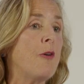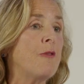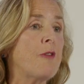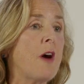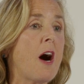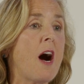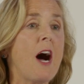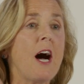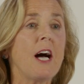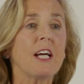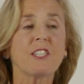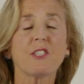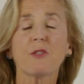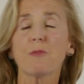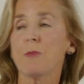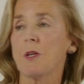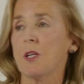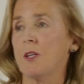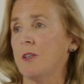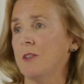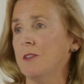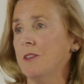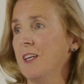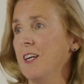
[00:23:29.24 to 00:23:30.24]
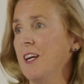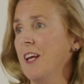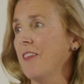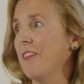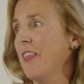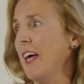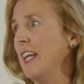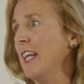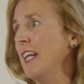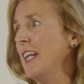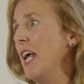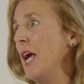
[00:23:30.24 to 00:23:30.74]
of a hospital
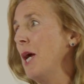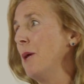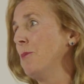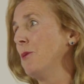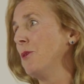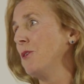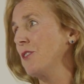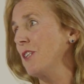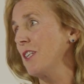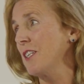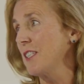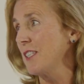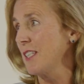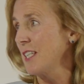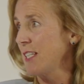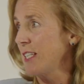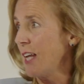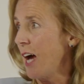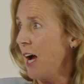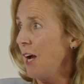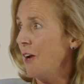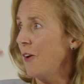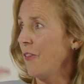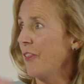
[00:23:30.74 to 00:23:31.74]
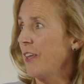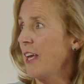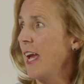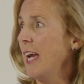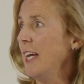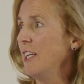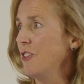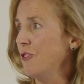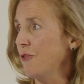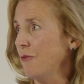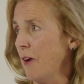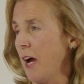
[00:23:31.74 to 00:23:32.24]
that enables us to dial
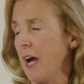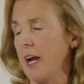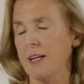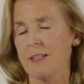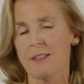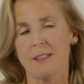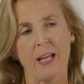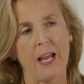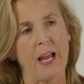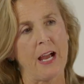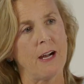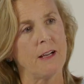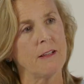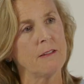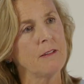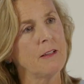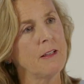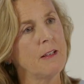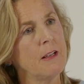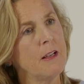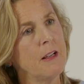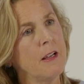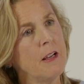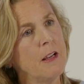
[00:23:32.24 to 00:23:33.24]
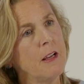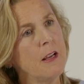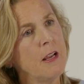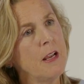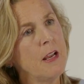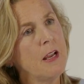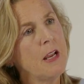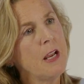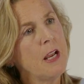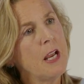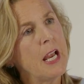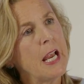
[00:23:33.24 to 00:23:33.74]
the HVAC down
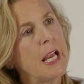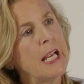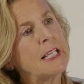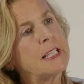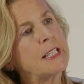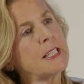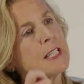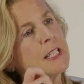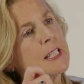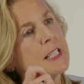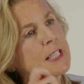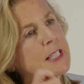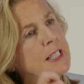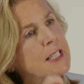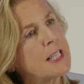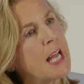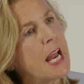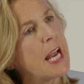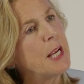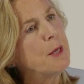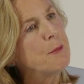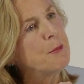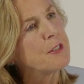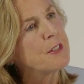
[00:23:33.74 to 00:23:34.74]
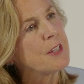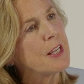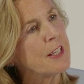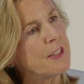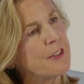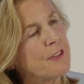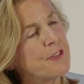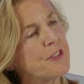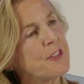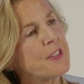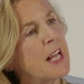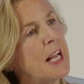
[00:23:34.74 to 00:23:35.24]
is the same set
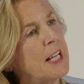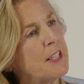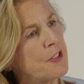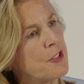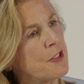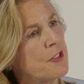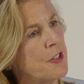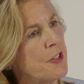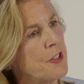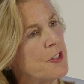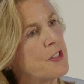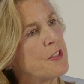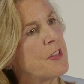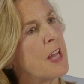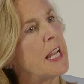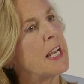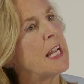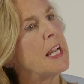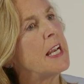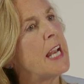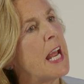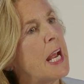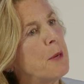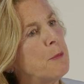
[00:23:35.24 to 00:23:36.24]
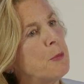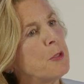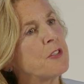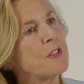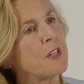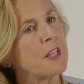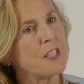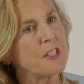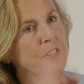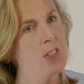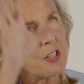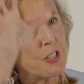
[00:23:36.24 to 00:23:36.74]
of sensors that enables
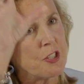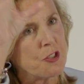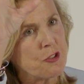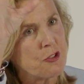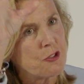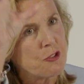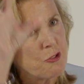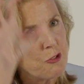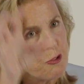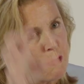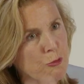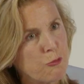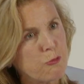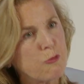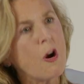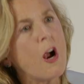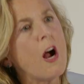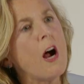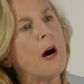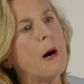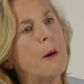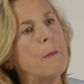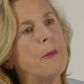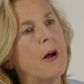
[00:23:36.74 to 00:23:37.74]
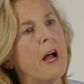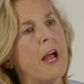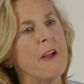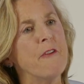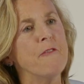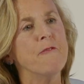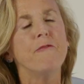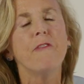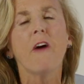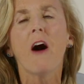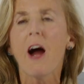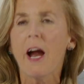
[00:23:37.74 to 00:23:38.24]
us to scrub a
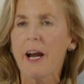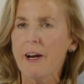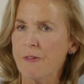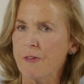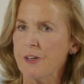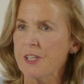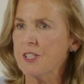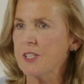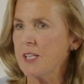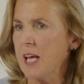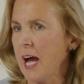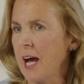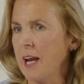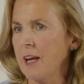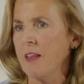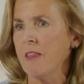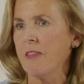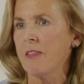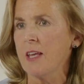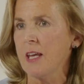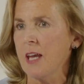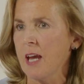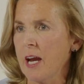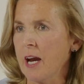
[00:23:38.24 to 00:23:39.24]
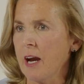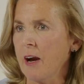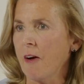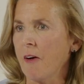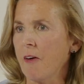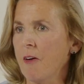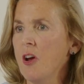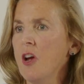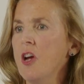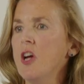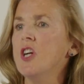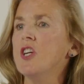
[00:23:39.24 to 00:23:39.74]
virus out of the
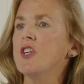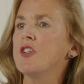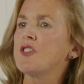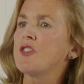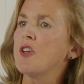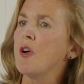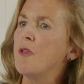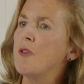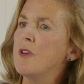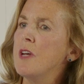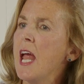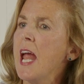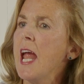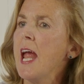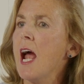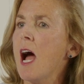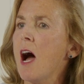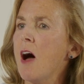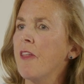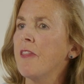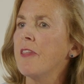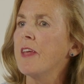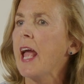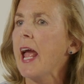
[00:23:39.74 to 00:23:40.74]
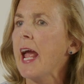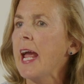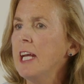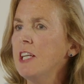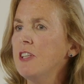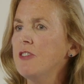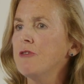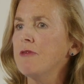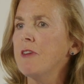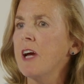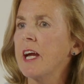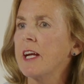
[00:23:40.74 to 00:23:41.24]
air. So now the
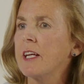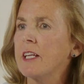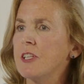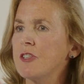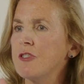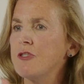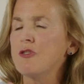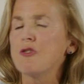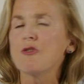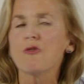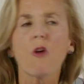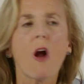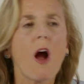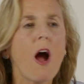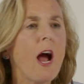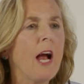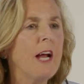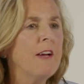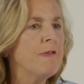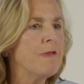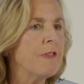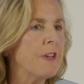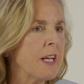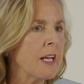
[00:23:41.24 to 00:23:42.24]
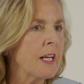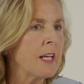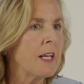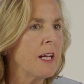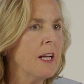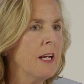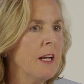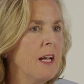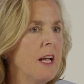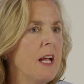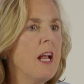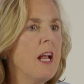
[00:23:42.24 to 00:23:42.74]
HVAC is driving